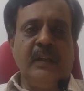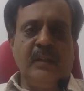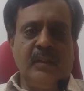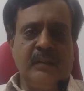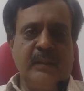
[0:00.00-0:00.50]

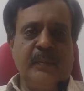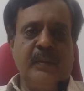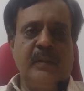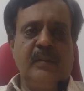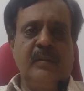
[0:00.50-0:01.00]
an
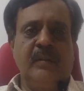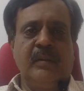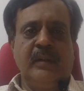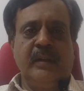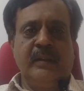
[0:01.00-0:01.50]
entrepreneur
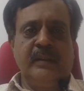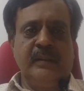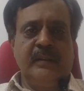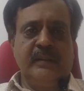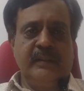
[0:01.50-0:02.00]
or
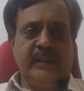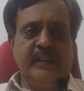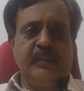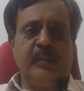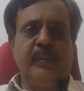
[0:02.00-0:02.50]
a
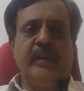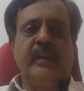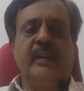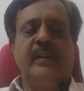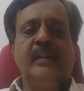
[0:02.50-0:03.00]
CXO
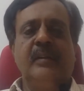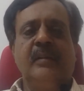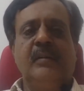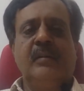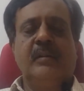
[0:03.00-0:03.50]

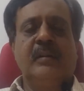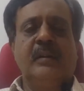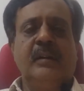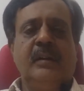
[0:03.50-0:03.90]
material, or